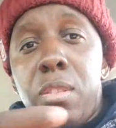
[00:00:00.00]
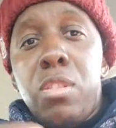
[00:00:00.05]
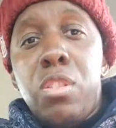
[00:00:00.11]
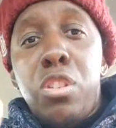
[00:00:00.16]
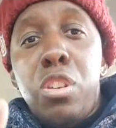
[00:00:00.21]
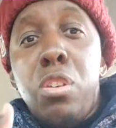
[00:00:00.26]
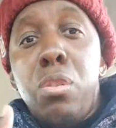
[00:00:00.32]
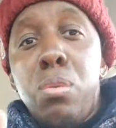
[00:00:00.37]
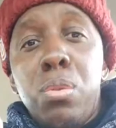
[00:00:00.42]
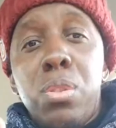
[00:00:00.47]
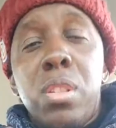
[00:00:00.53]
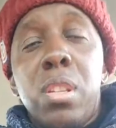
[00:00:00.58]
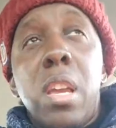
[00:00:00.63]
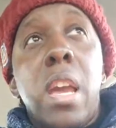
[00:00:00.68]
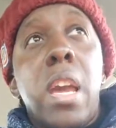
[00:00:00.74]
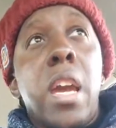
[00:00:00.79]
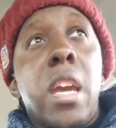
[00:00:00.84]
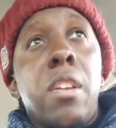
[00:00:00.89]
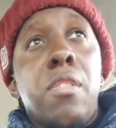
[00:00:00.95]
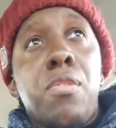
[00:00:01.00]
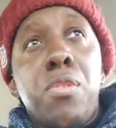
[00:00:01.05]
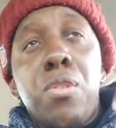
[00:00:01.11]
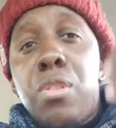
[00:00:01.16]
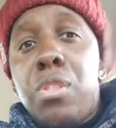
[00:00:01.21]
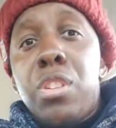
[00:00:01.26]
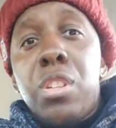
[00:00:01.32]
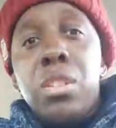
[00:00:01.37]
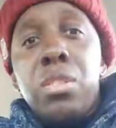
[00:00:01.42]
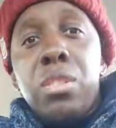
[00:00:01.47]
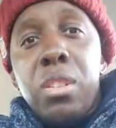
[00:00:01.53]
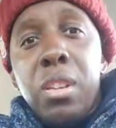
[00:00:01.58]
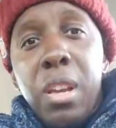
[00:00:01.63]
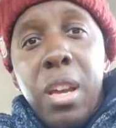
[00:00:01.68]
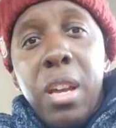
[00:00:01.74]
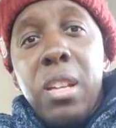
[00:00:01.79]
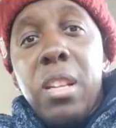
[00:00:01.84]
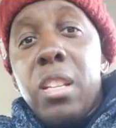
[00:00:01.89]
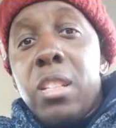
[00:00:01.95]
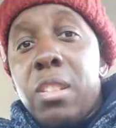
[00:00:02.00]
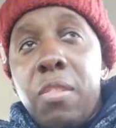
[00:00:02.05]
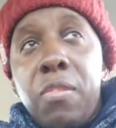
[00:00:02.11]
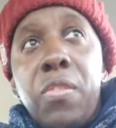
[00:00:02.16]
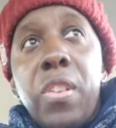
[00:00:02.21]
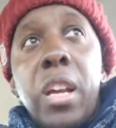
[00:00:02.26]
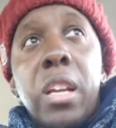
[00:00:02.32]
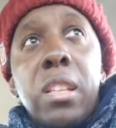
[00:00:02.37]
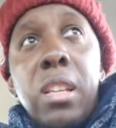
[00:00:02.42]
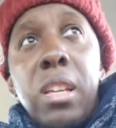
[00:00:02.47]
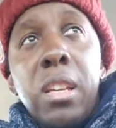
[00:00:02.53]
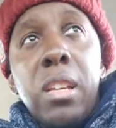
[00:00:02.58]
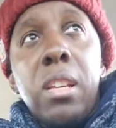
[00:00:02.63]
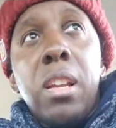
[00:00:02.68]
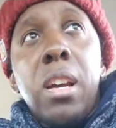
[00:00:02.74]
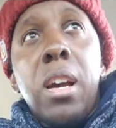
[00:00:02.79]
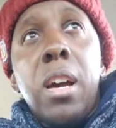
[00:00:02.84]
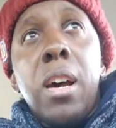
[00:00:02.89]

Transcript: use and for just disinfecting.